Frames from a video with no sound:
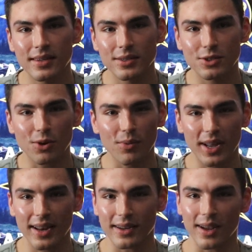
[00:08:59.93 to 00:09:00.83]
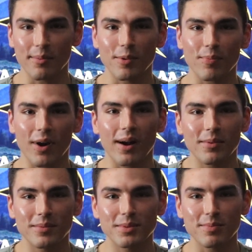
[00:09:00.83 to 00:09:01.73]
Sure, we had a couple
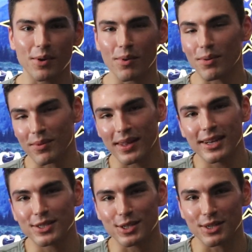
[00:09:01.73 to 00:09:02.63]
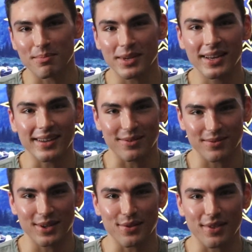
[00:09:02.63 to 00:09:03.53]
problems, but what relationship
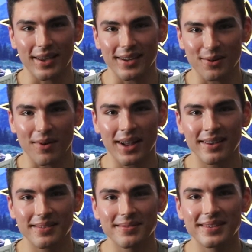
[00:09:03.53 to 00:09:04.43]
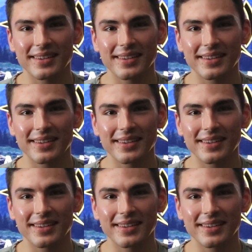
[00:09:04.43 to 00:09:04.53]
didn't, you think, right?